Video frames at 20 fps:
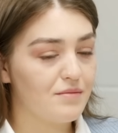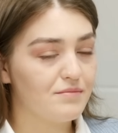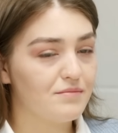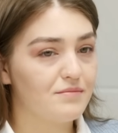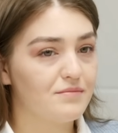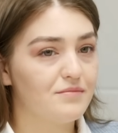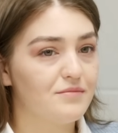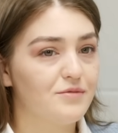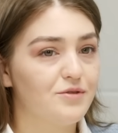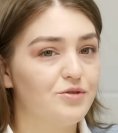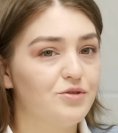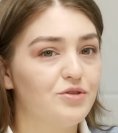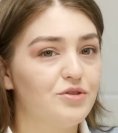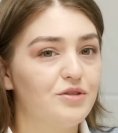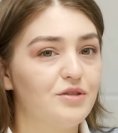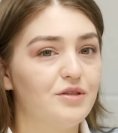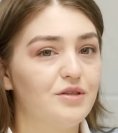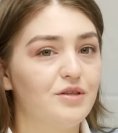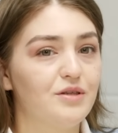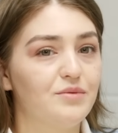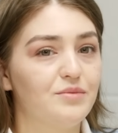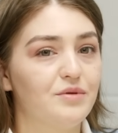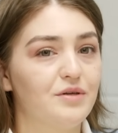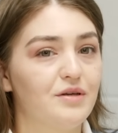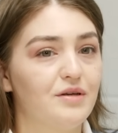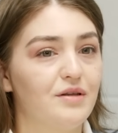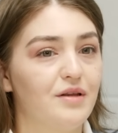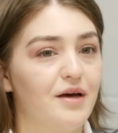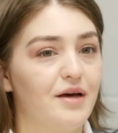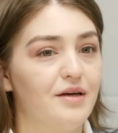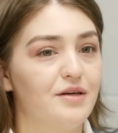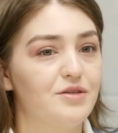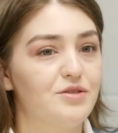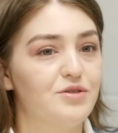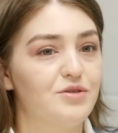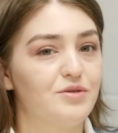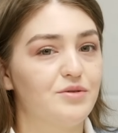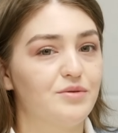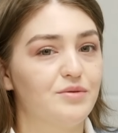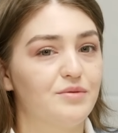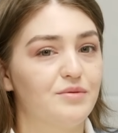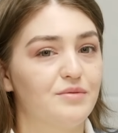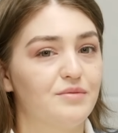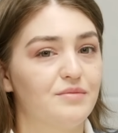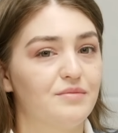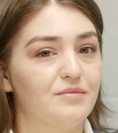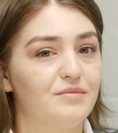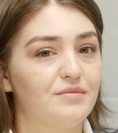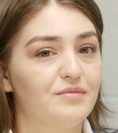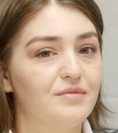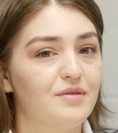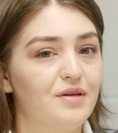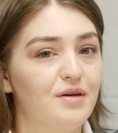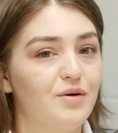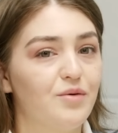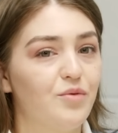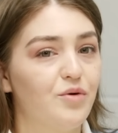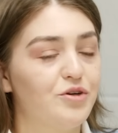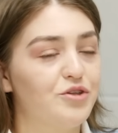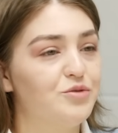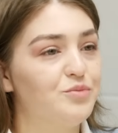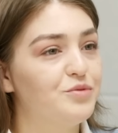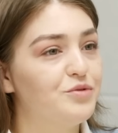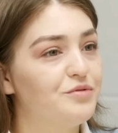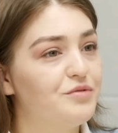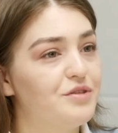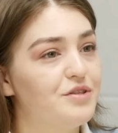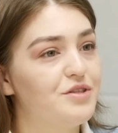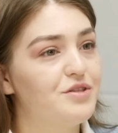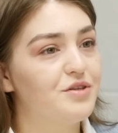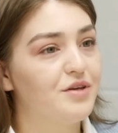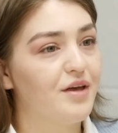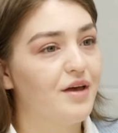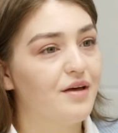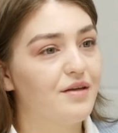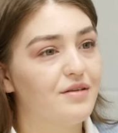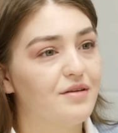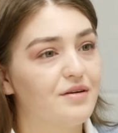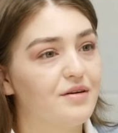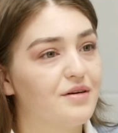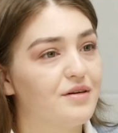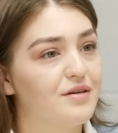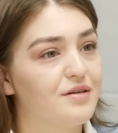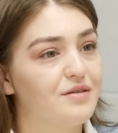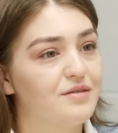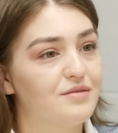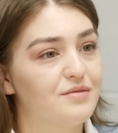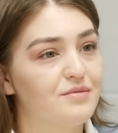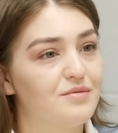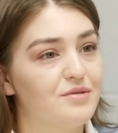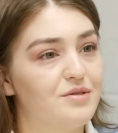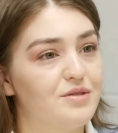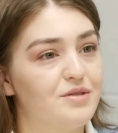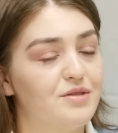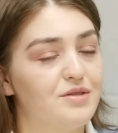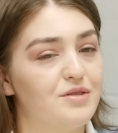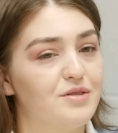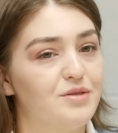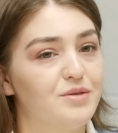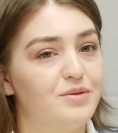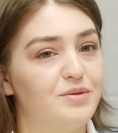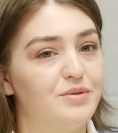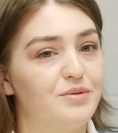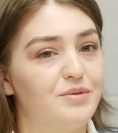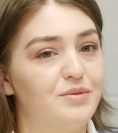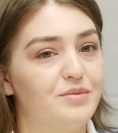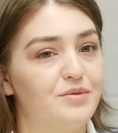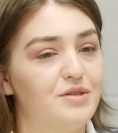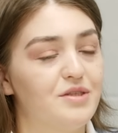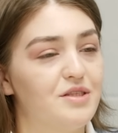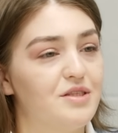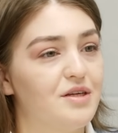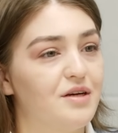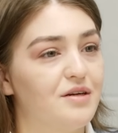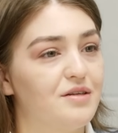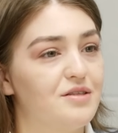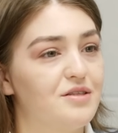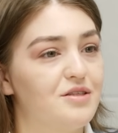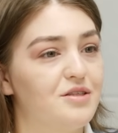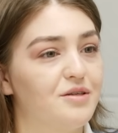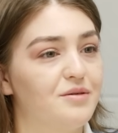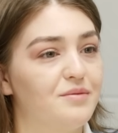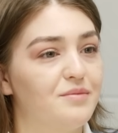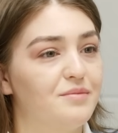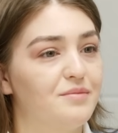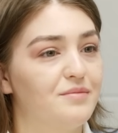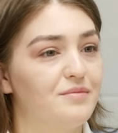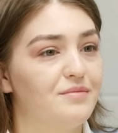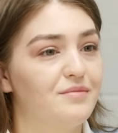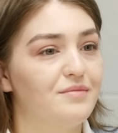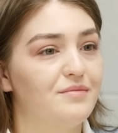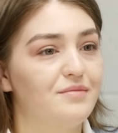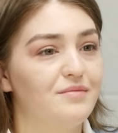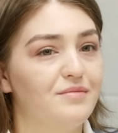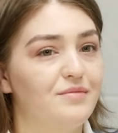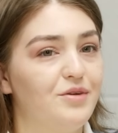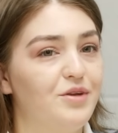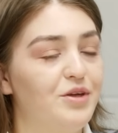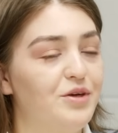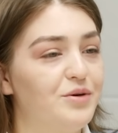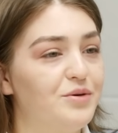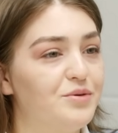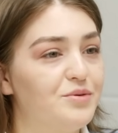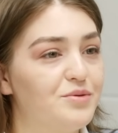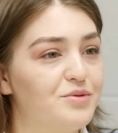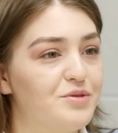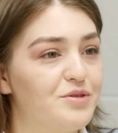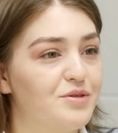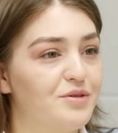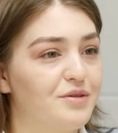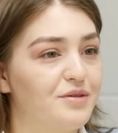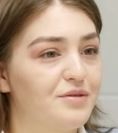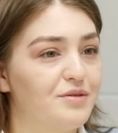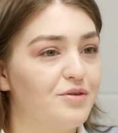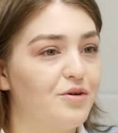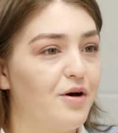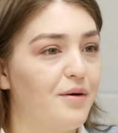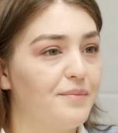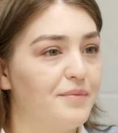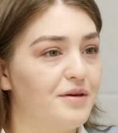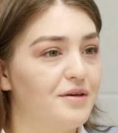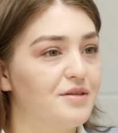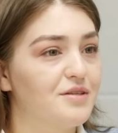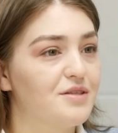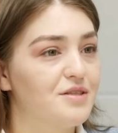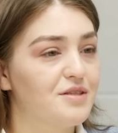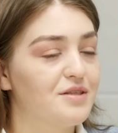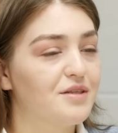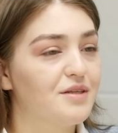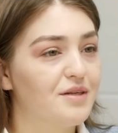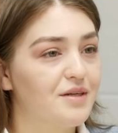Usually, we like to watch movies together, just to discuss some news or topics